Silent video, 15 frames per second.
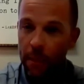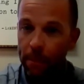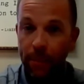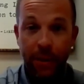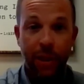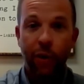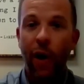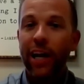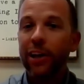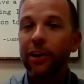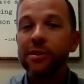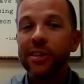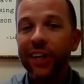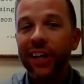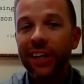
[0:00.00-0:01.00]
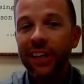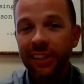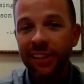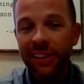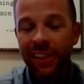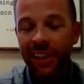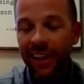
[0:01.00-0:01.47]
But the great news
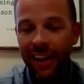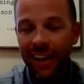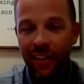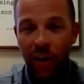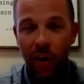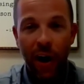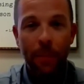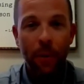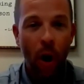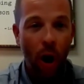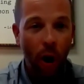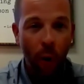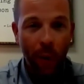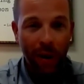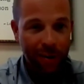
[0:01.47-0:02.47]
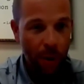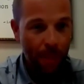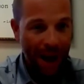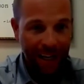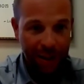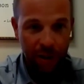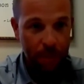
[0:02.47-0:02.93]
is they're able to always go
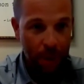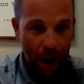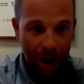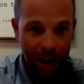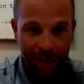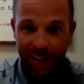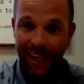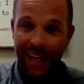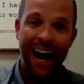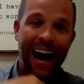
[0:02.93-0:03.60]
back to the policy.